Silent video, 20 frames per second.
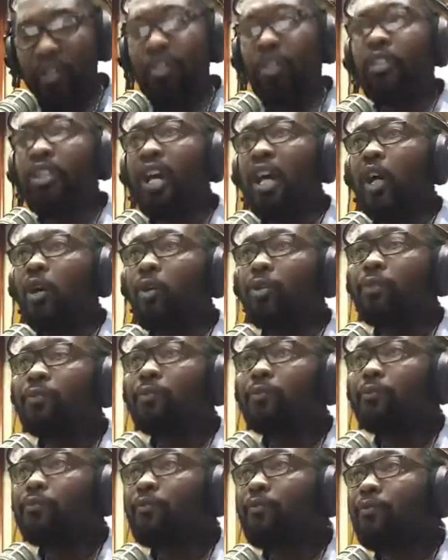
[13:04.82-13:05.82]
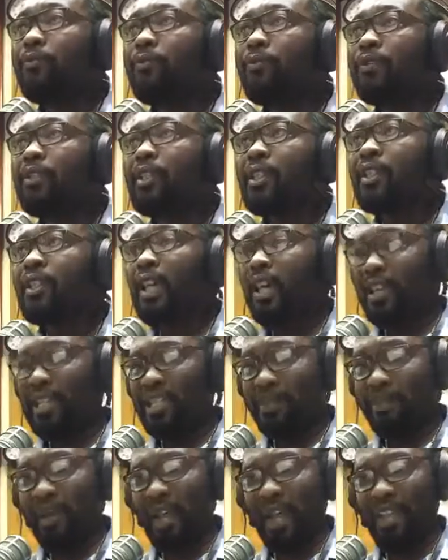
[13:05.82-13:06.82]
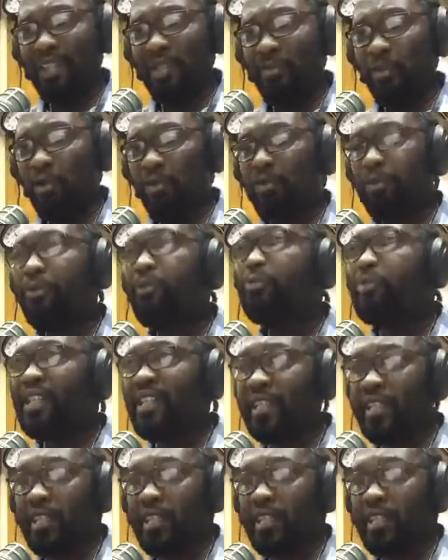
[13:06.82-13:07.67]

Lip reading: town, I just passed about 3.